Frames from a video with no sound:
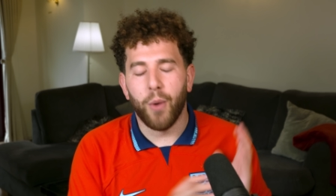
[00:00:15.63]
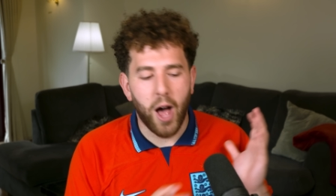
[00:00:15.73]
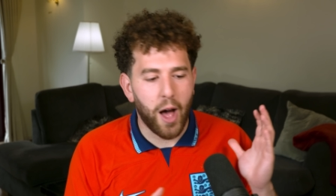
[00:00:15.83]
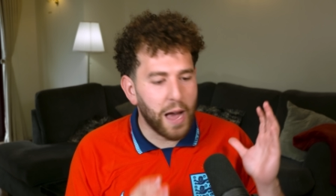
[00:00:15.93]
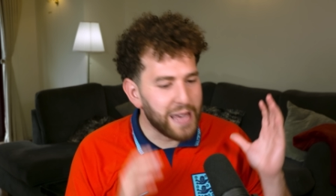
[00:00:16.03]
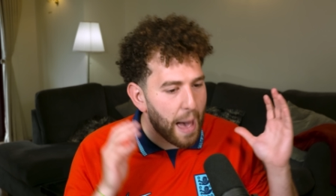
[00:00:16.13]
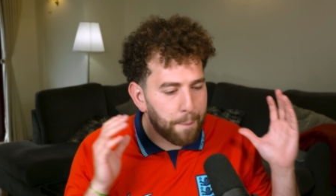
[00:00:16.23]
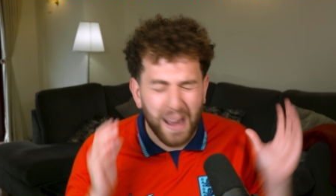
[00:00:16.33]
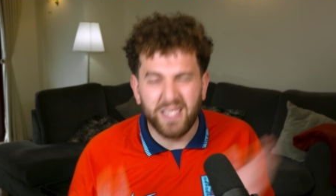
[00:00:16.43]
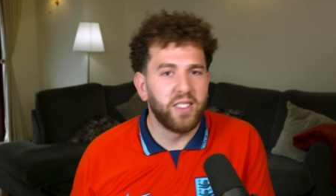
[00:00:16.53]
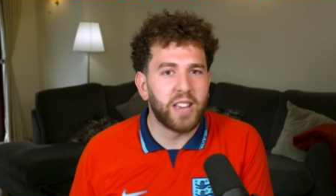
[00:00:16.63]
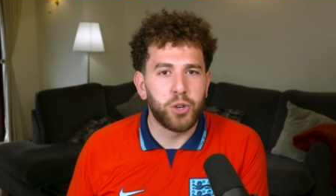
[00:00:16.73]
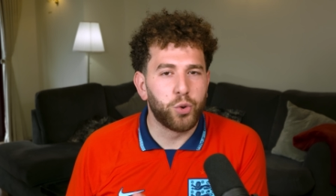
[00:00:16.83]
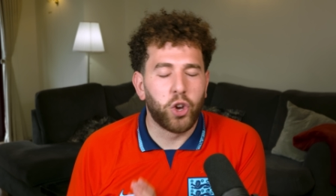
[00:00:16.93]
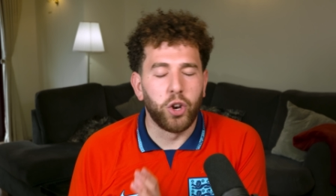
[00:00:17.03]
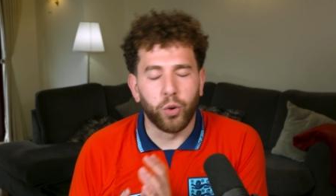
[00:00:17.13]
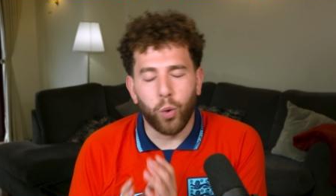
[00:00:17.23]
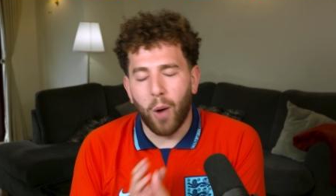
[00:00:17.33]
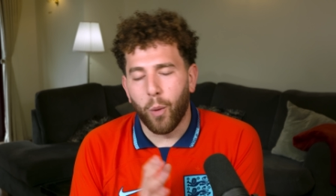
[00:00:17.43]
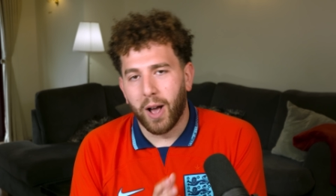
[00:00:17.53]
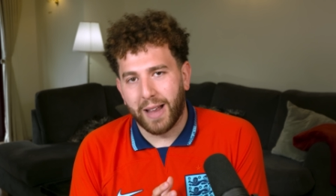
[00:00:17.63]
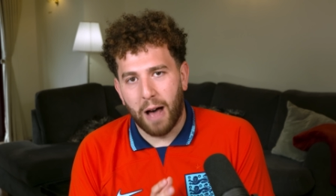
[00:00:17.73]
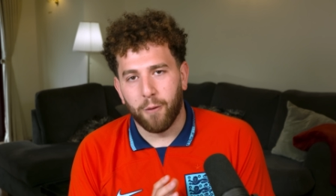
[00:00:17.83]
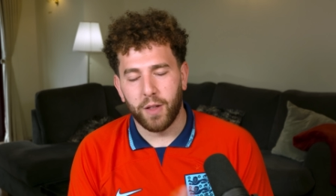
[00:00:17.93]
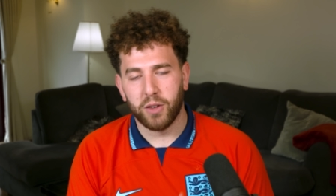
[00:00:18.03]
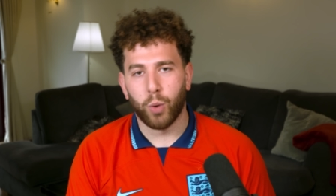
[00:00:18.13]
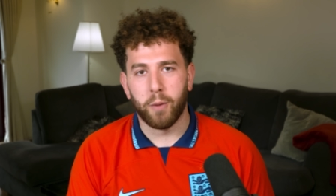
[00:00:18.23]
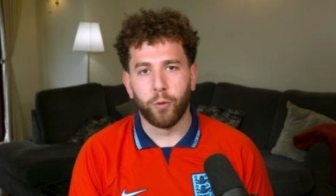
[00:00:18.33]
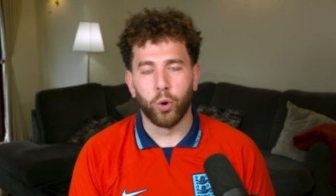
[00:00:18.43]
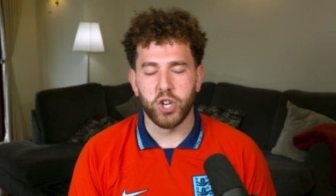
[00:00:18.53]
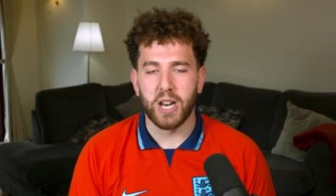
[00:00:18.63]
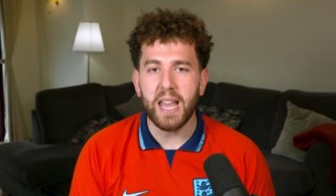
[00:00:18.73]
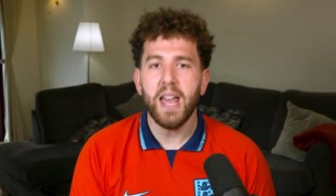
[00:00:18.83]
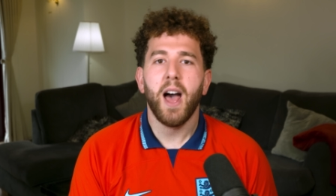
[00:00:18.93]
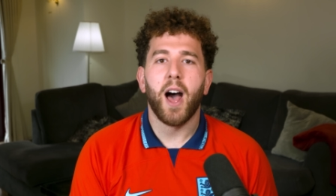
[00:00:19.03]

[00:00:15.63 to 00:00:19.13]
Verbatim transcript: Uh, yeah, basic schedules couldn't quite work out for this one, unfortunately.